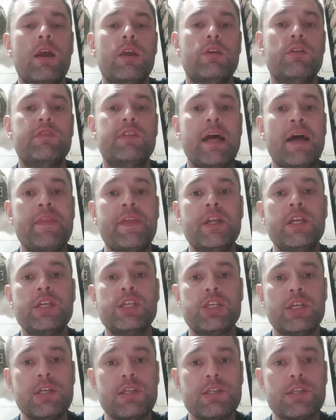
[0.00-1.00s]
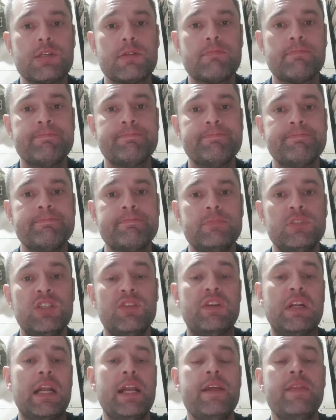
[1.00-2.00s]
You've done the dishes.
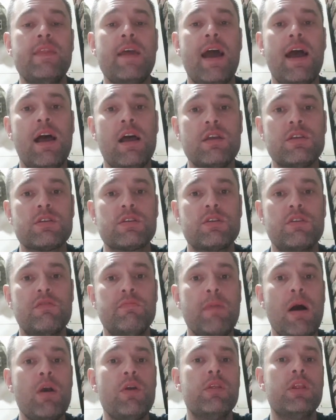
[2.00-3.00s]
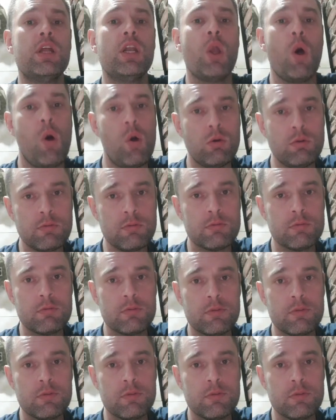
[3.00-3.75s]
You've cleaned the house, you've mowed the lawn,